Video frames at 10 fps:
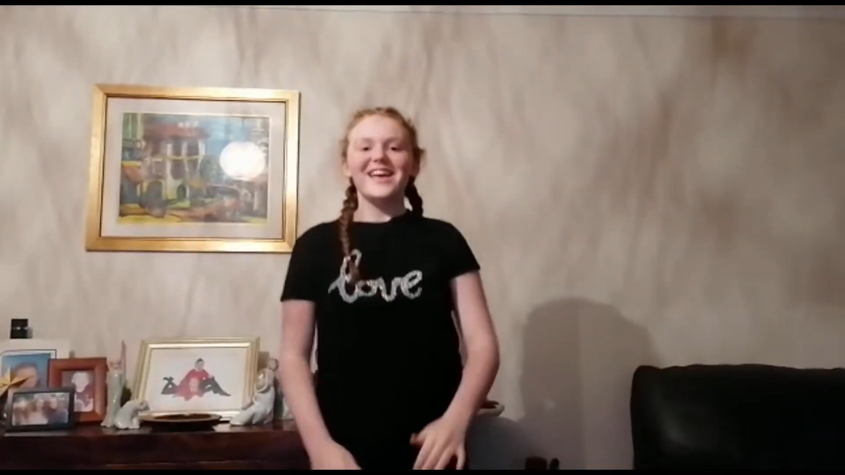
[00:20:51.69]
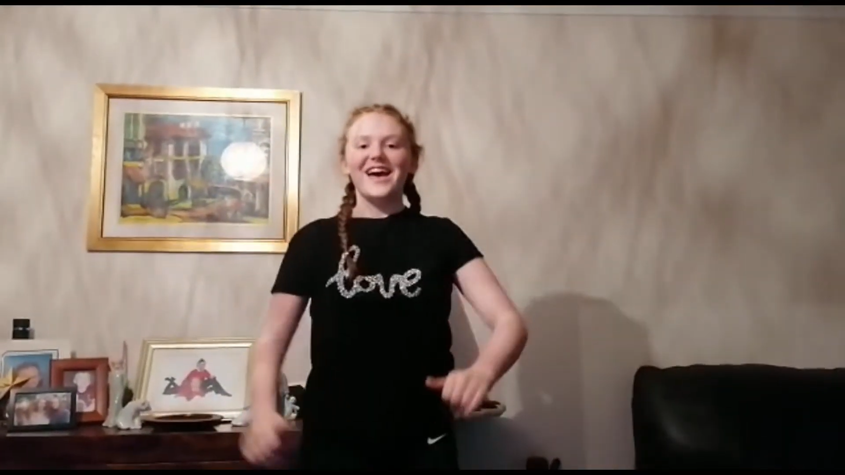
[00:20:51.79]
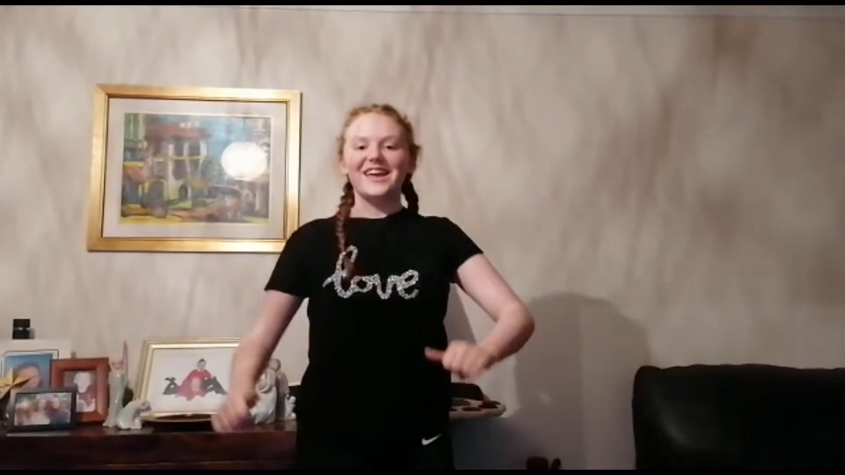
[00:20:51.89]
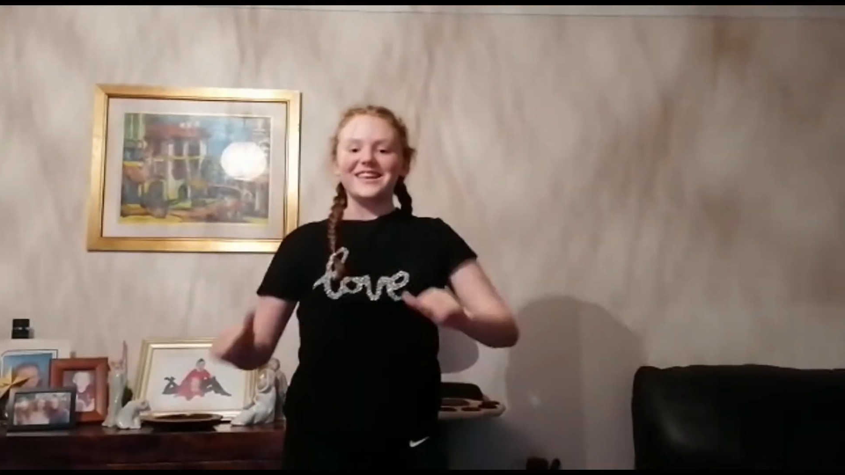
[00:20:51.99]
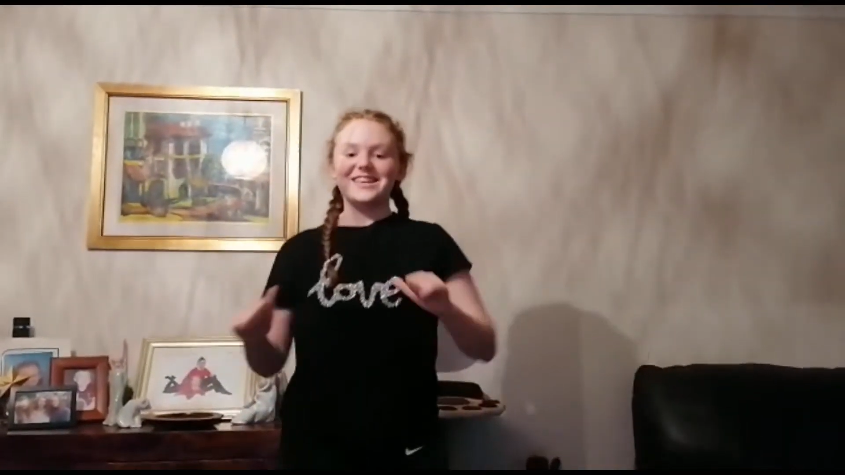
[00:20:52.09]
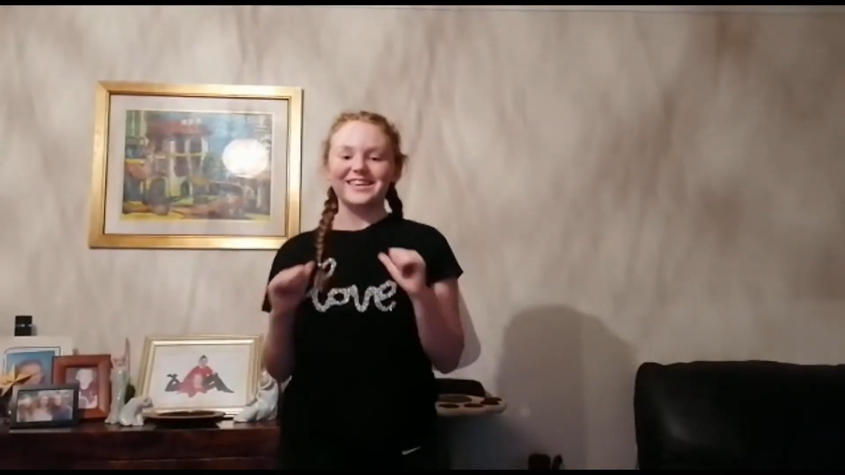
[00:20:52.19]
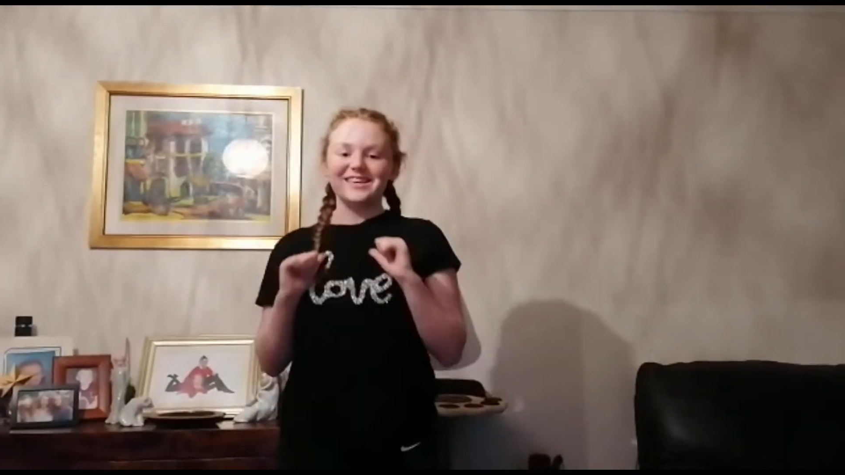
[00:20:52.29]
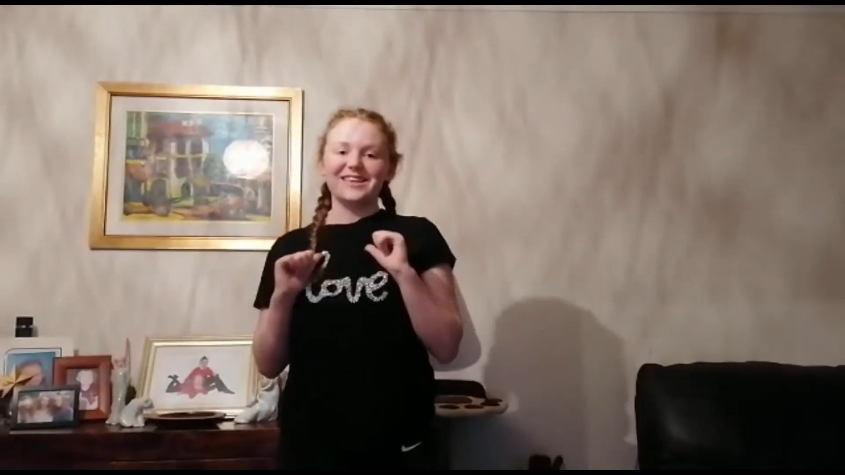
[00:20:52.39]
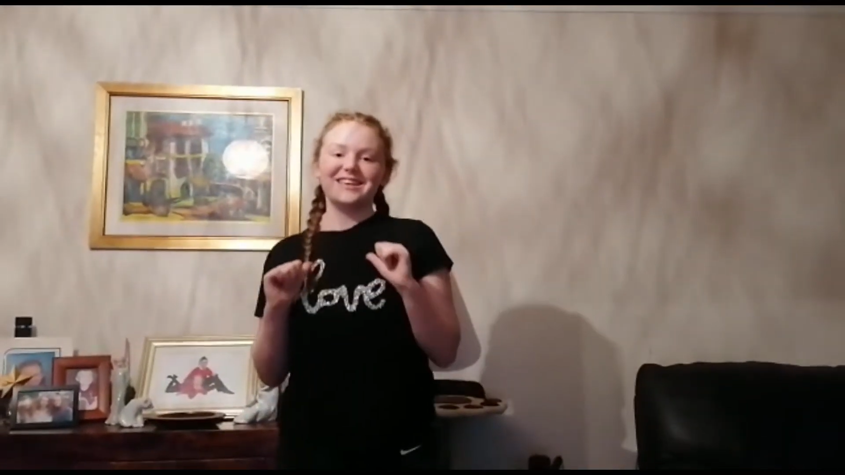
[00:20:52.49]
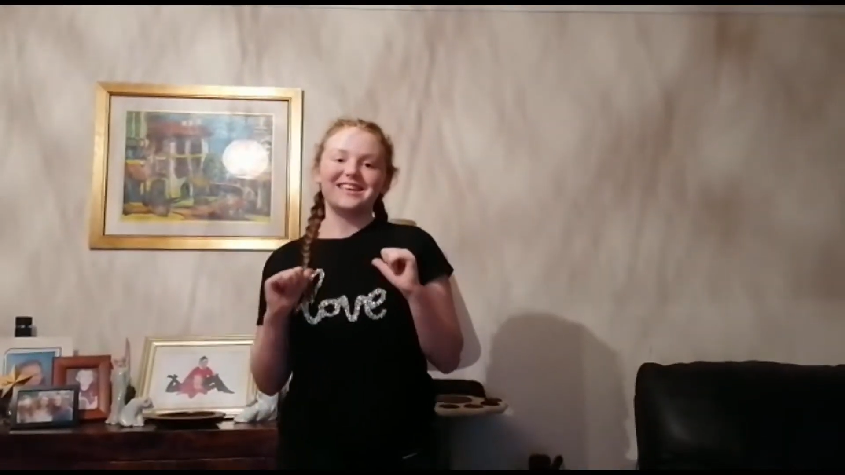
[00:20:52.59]
and
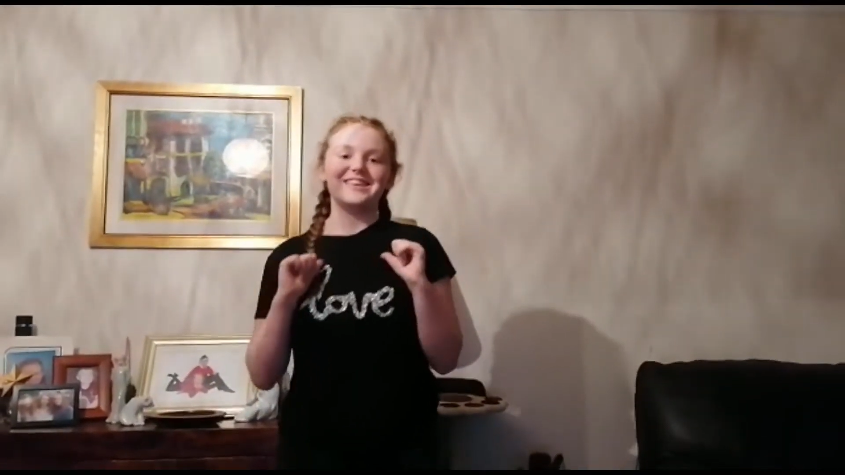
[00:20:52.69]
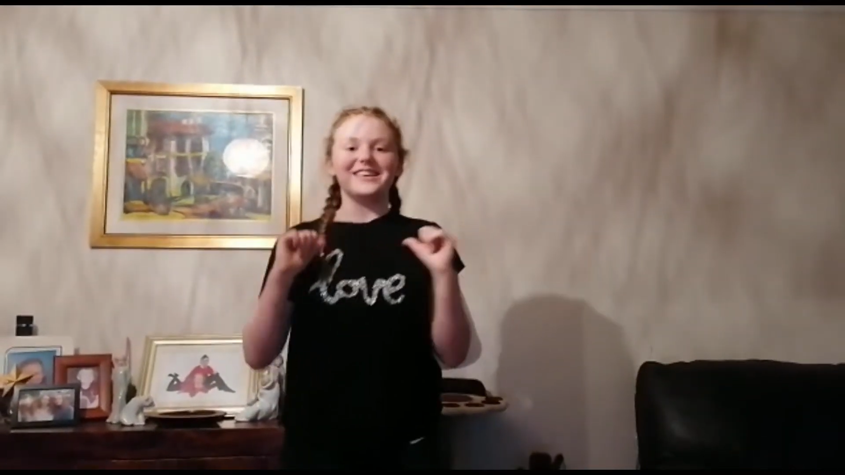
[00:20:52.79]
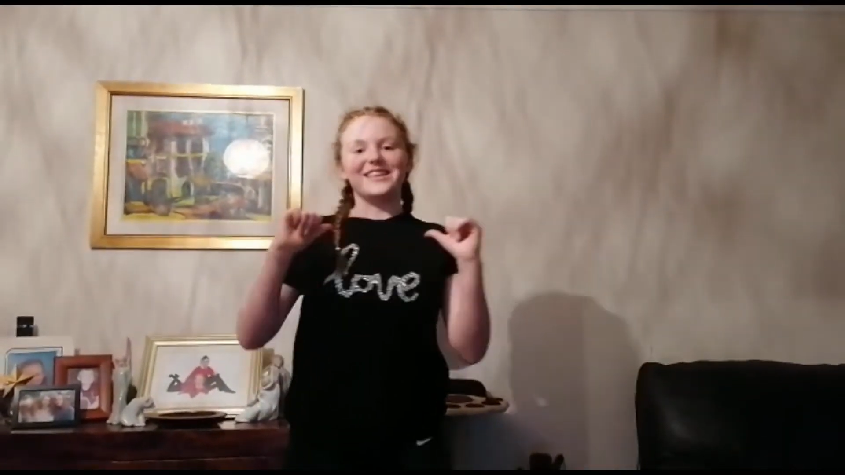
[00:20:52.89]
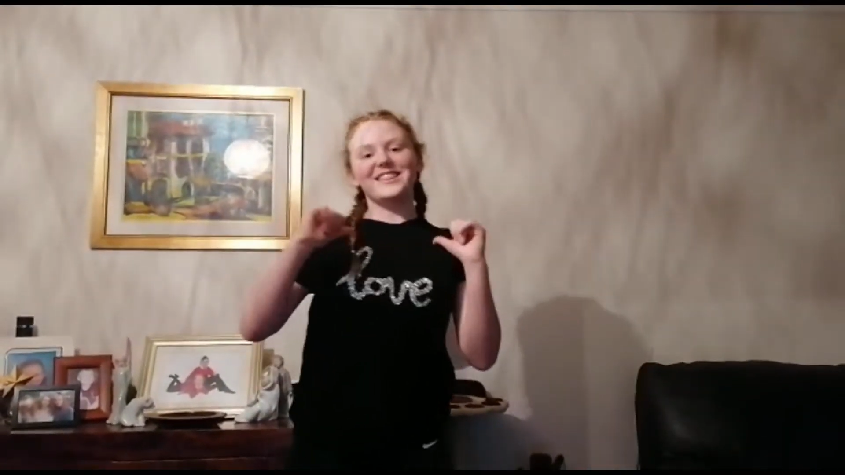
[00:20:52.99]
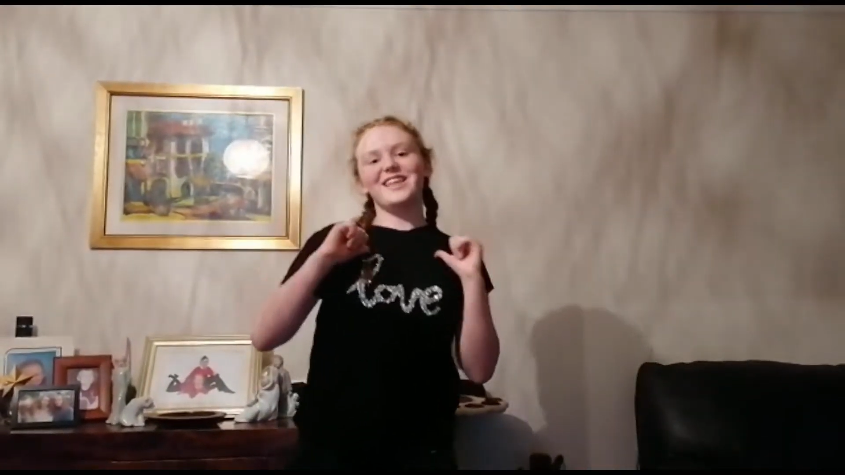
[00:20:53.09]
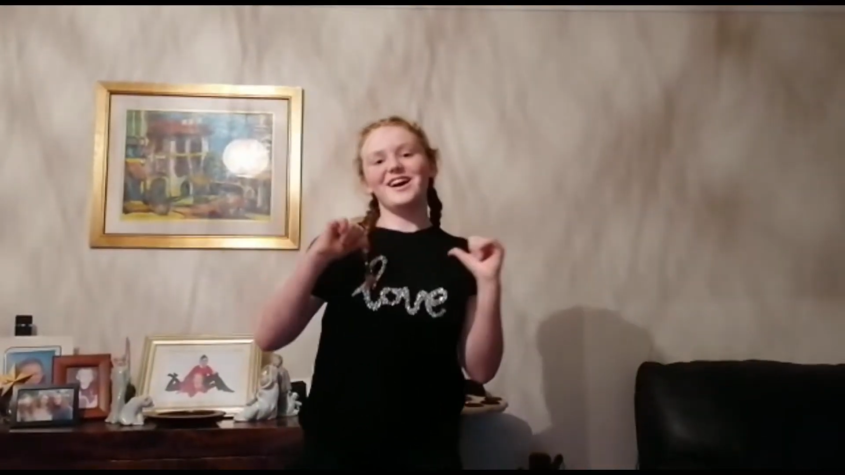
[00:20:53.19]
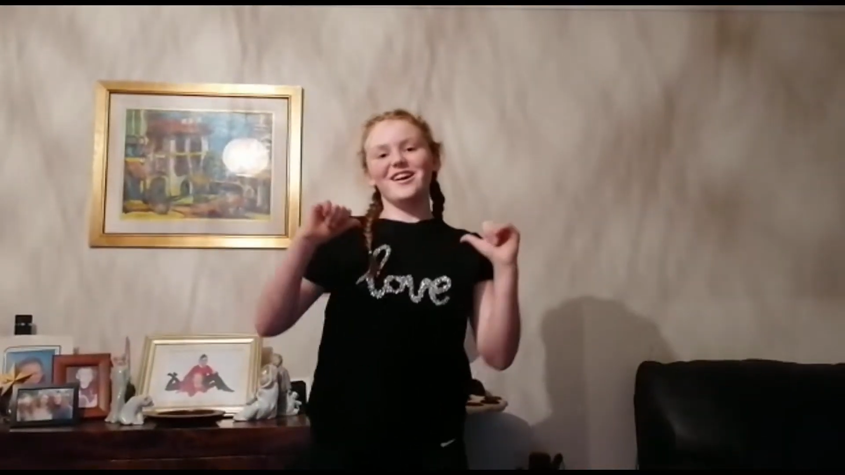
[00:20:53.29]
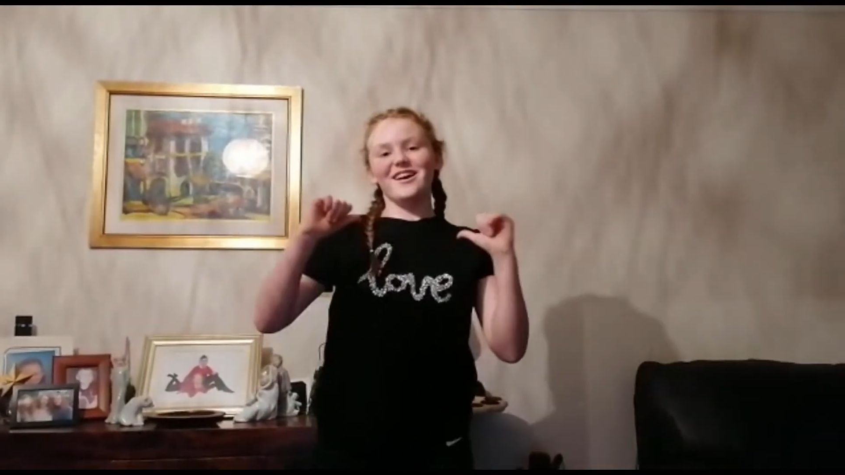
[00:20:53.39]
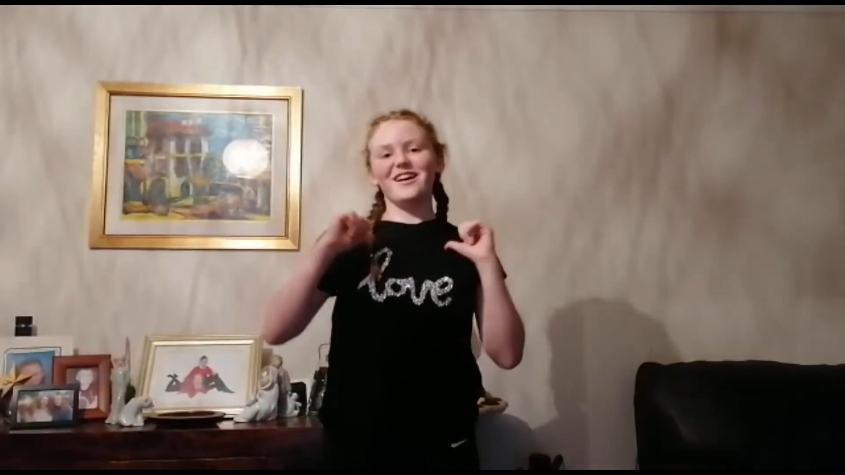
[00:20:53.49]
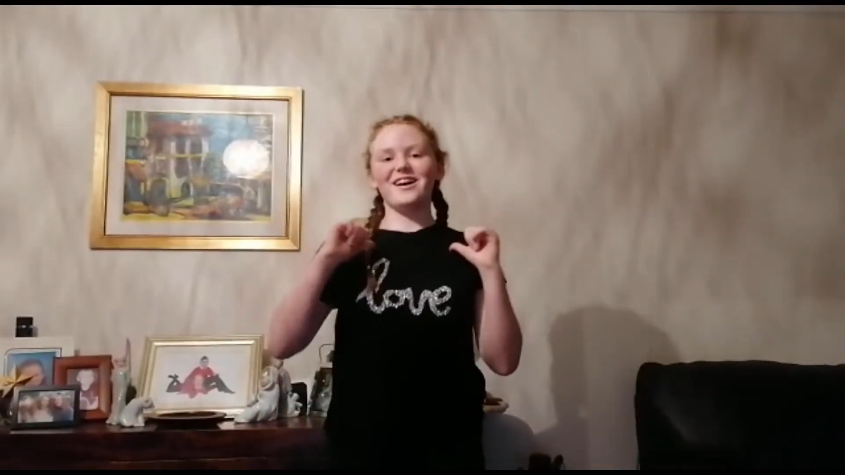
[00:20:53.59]
He
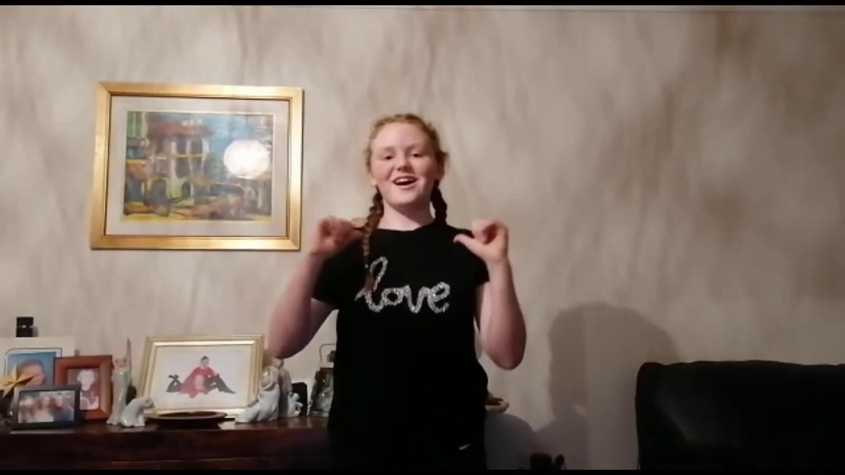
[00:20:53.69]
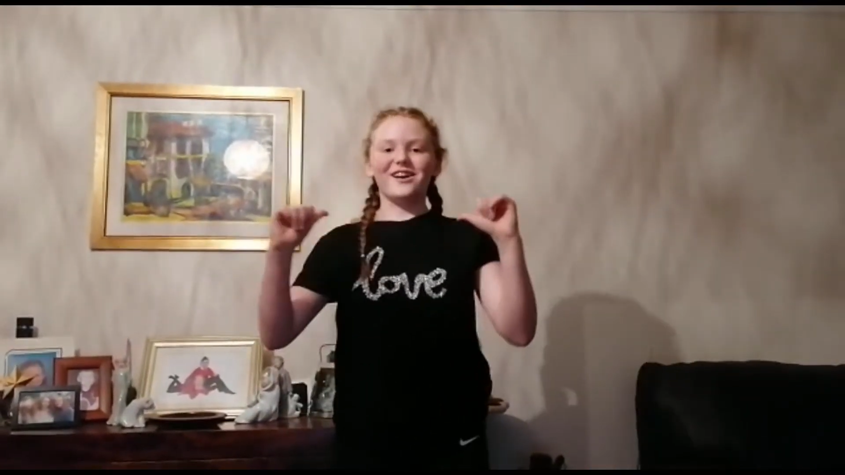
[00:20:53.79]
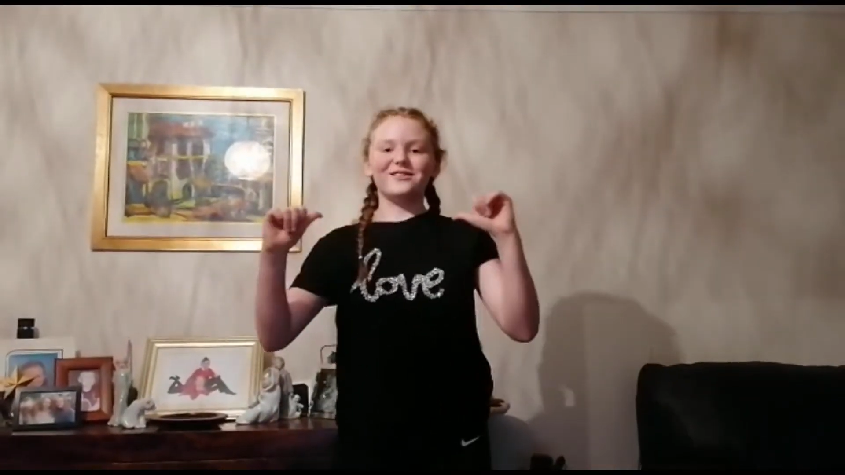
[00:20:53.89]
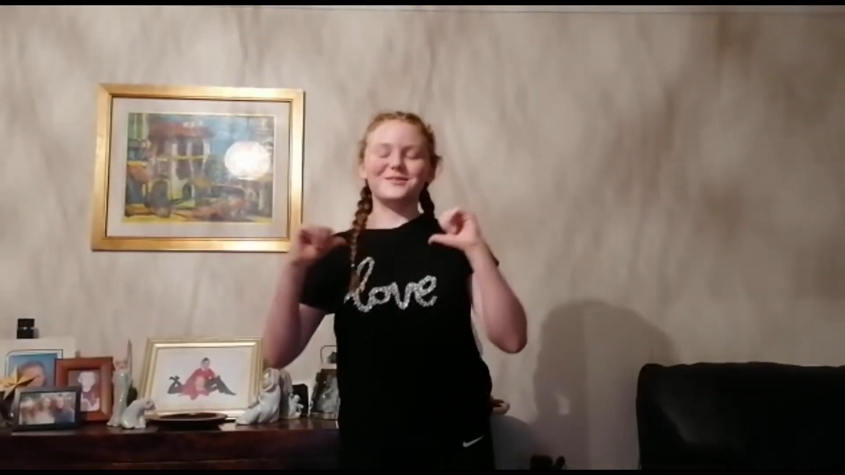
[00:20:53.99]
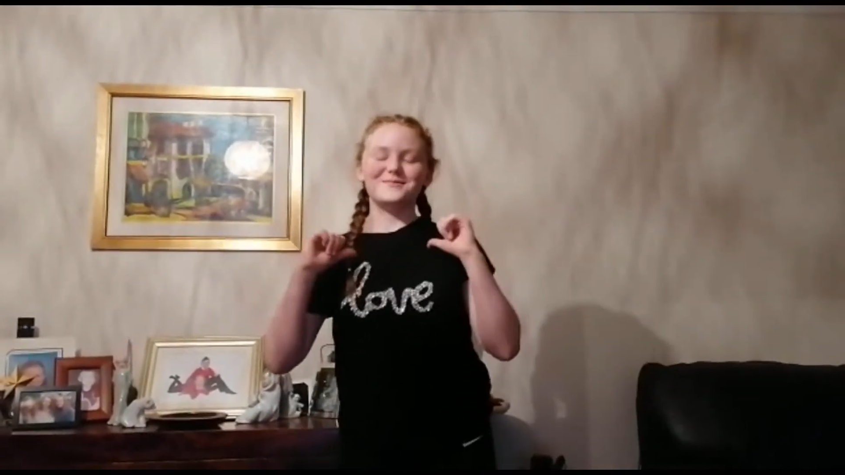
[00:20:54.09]
loves